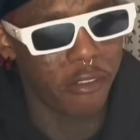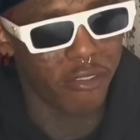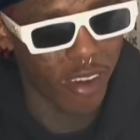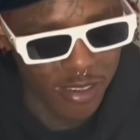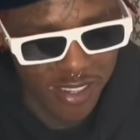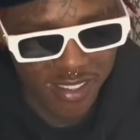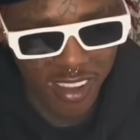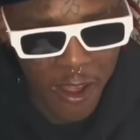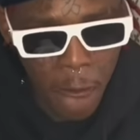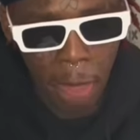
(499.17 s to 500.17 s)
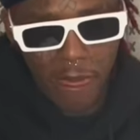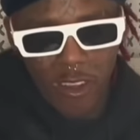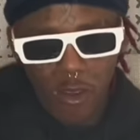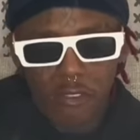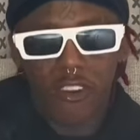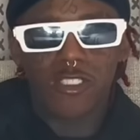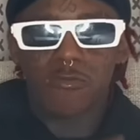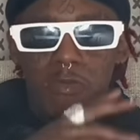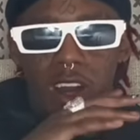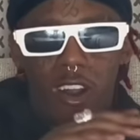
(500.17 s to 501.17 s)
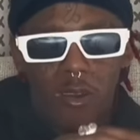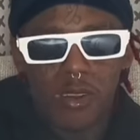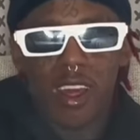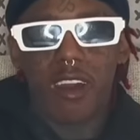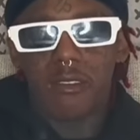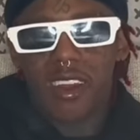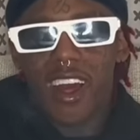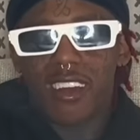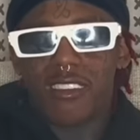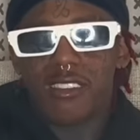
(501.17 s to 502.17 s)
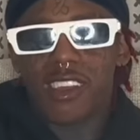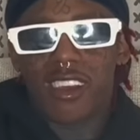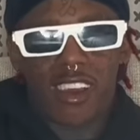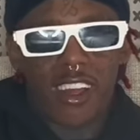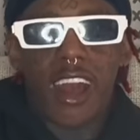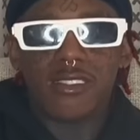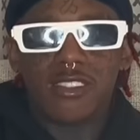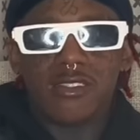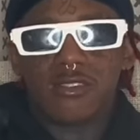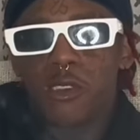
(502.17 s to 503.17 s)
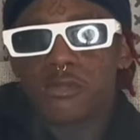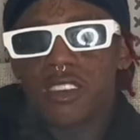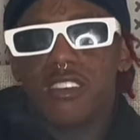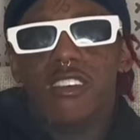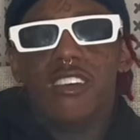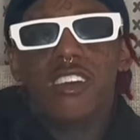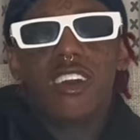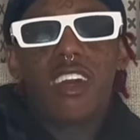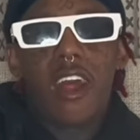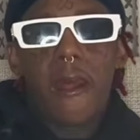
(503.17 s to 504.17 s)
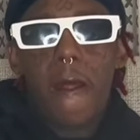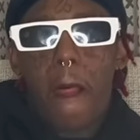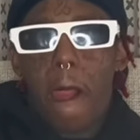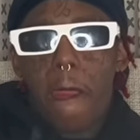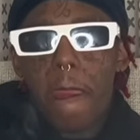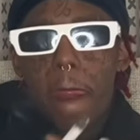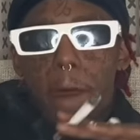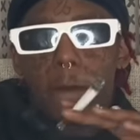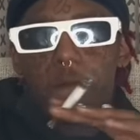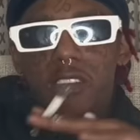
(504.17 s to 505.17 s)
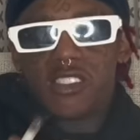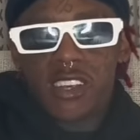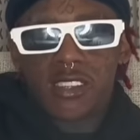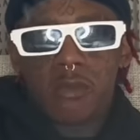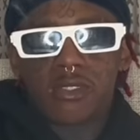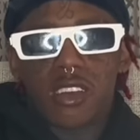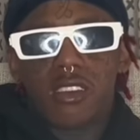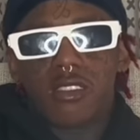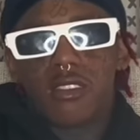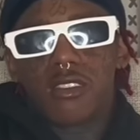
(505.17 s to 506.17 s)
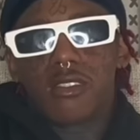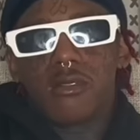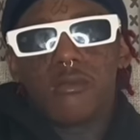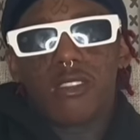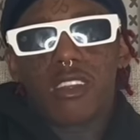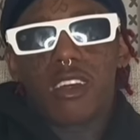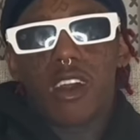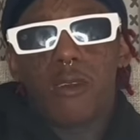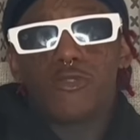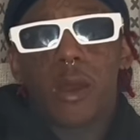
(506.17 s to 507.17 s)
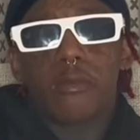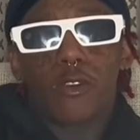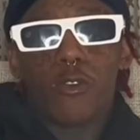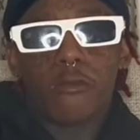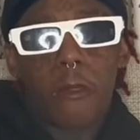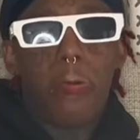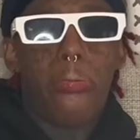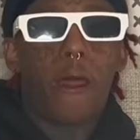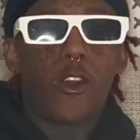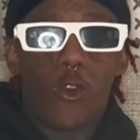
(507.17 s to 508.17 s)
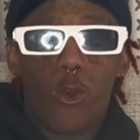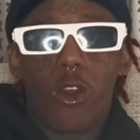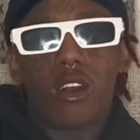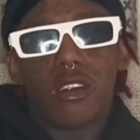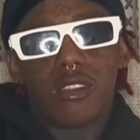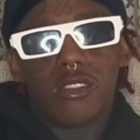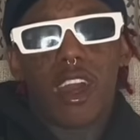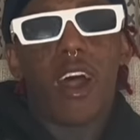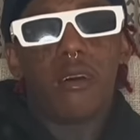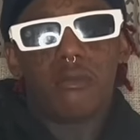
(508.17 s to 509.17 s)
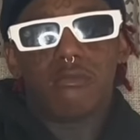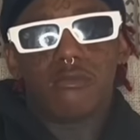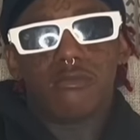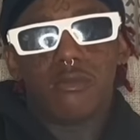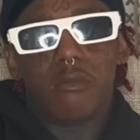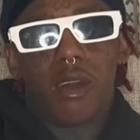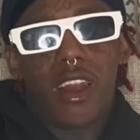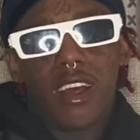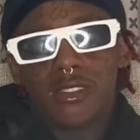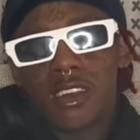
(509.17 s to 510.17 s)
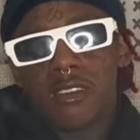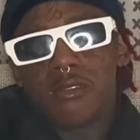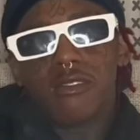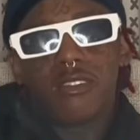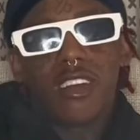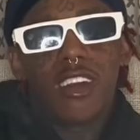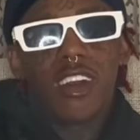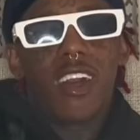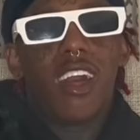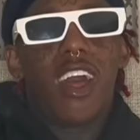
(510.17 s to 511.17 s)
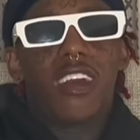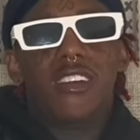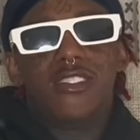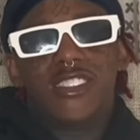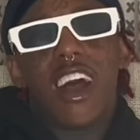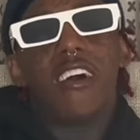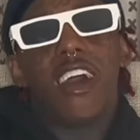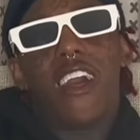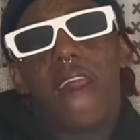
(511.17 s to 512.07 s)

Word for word: first, you the first blog that ever like that that got this. You know what I'm saying? Yeah. Six seventeen. Six seventeen. I'm dropping Gore, the album. My last name. So we can shout, expect the